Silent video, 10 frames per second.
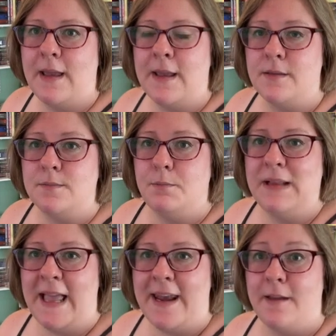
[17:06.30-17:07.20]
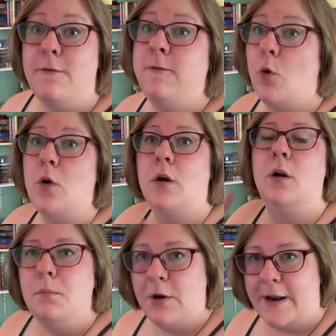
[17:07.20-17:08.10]
and planning for
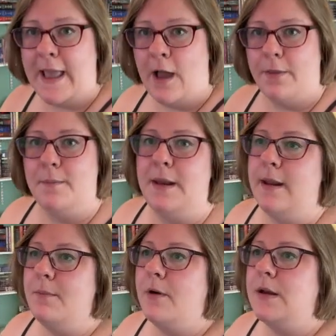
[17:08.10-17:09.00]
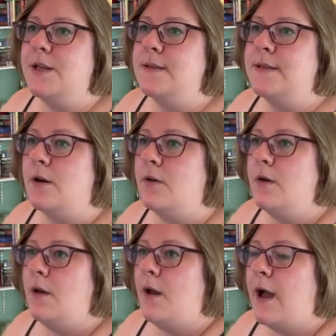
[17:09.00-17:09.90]
putting out the pen name project. So
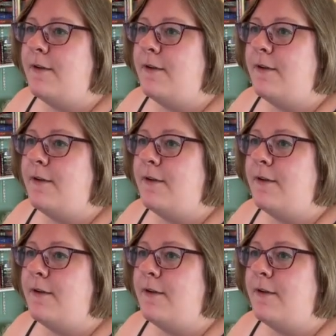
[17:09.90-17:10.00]
I've